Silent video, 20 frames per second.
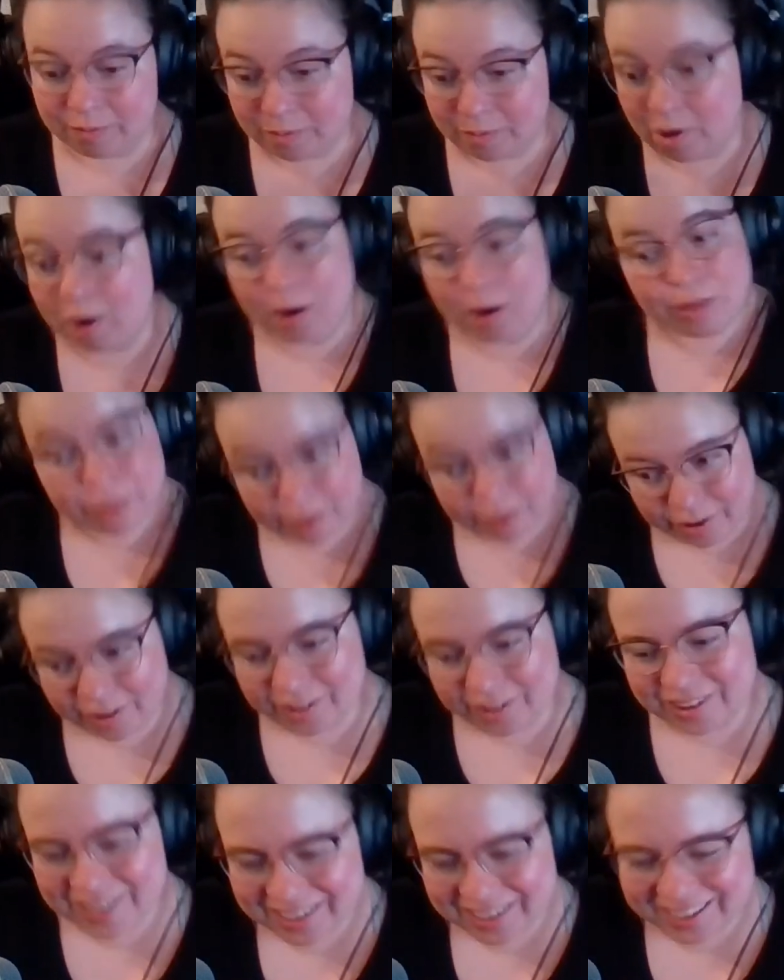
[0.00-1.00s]
author
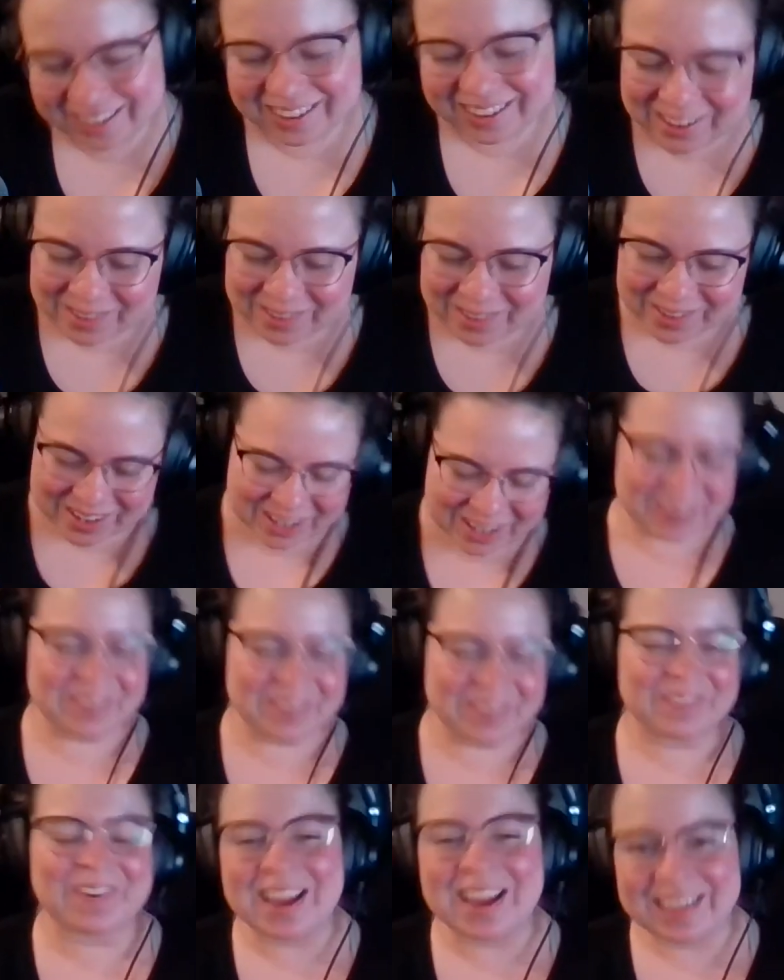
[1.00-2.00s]
who could
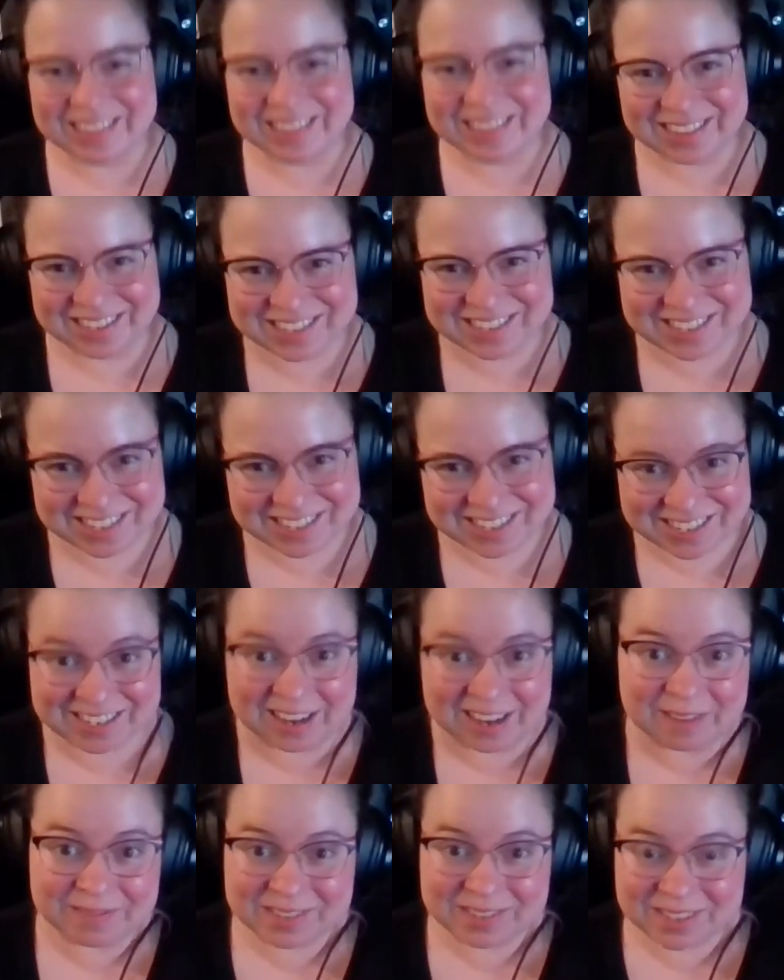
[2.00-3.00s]
write this
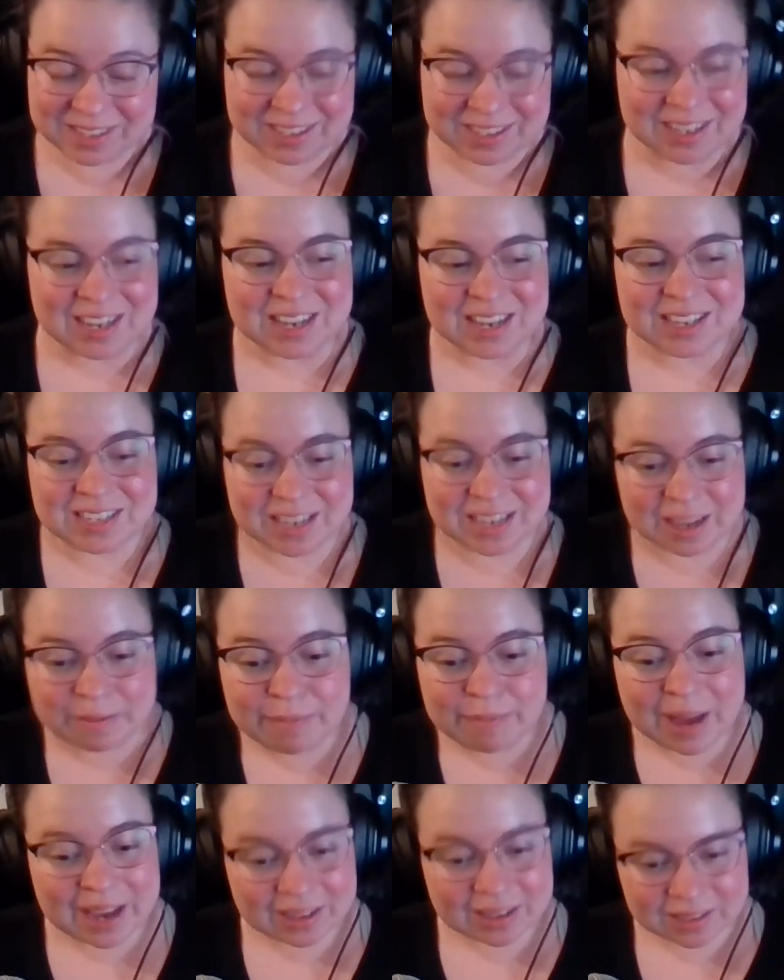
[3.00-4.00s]
stuff to
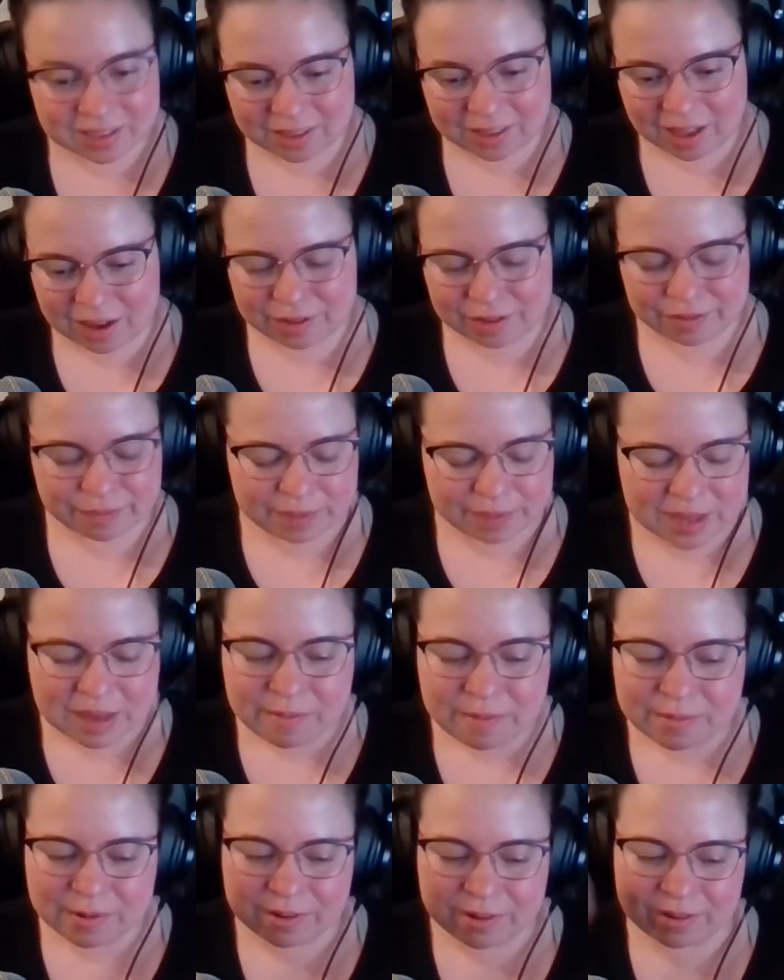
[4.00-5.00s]
impact a lot of
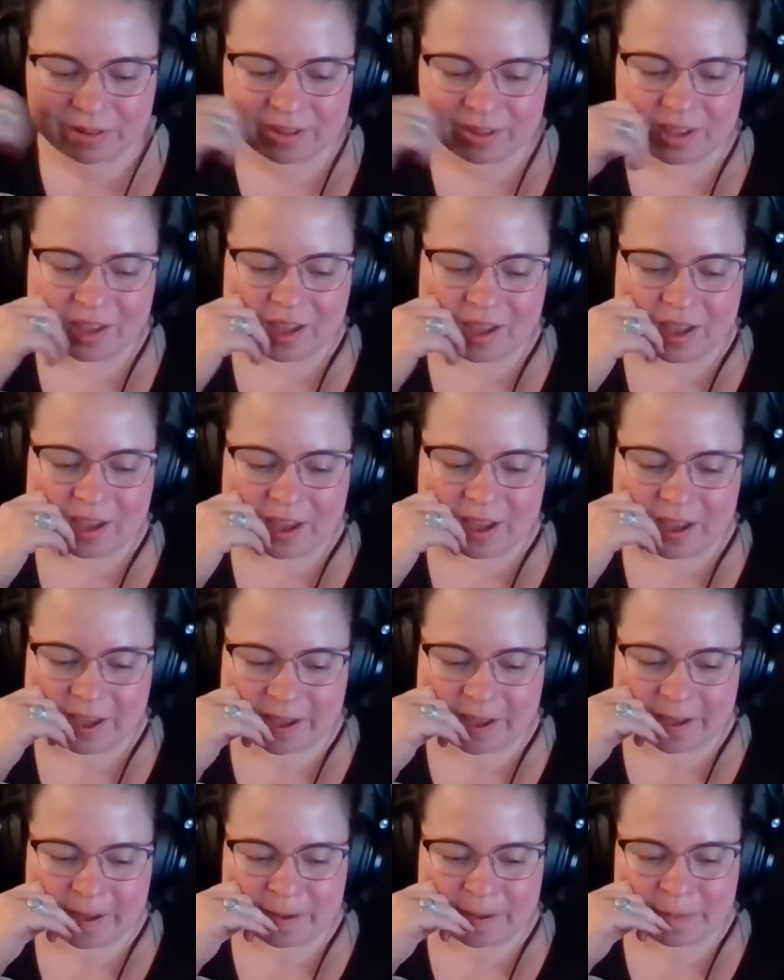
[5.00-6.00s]
people.
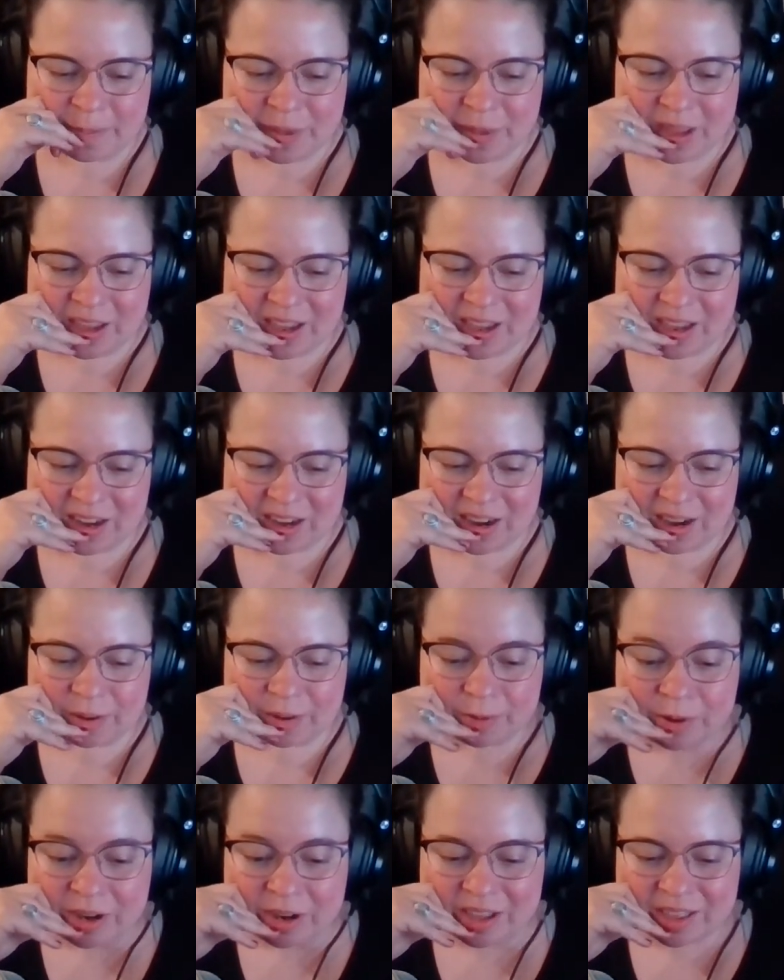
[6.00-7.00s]
And I
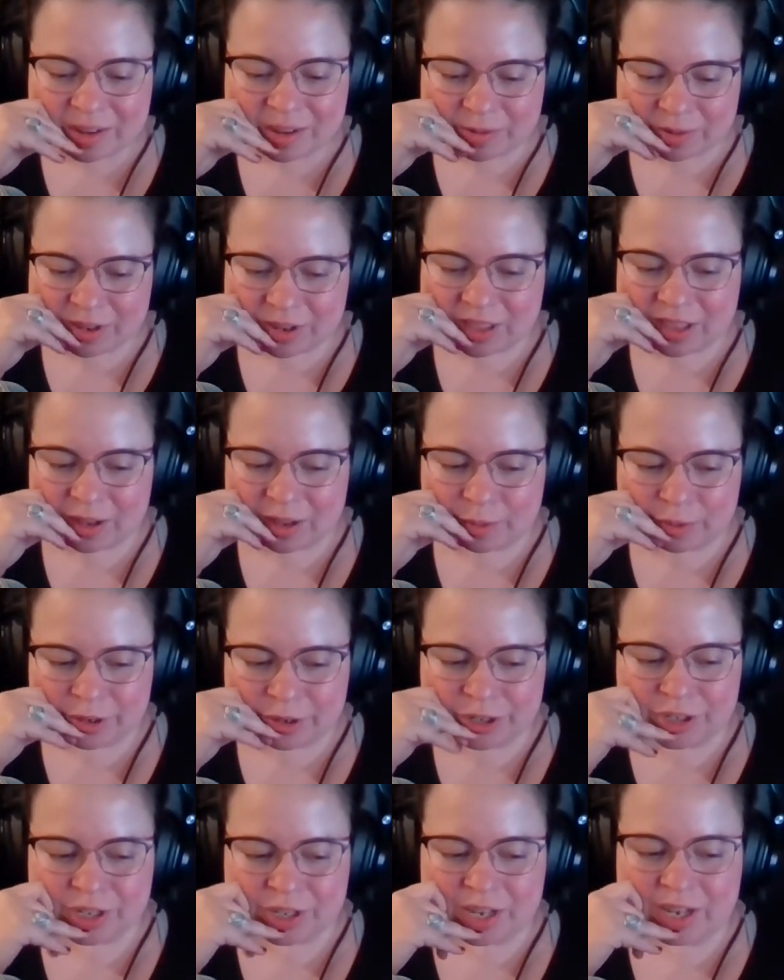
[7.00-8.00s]
really, really
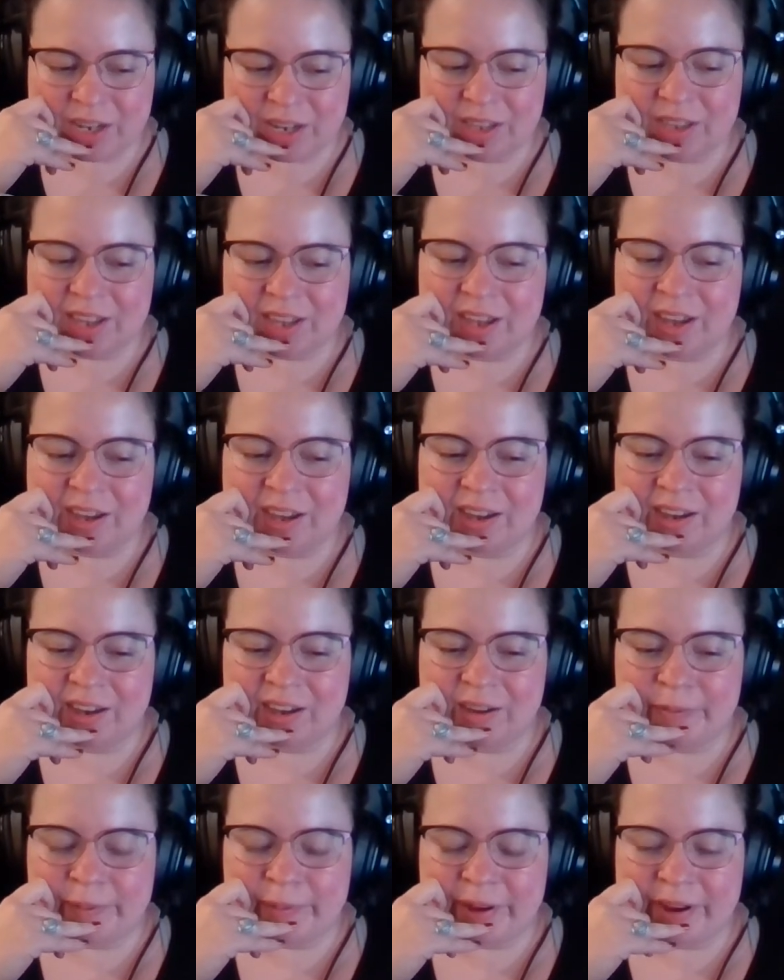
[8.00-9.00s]
appreciated that
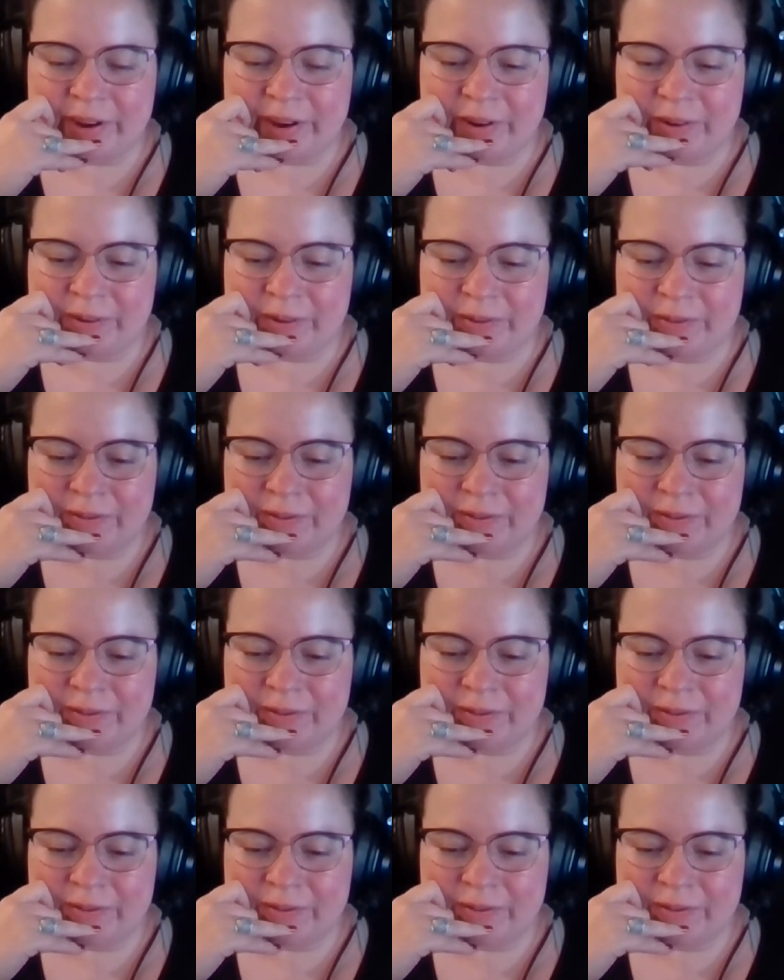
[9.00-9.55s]
about,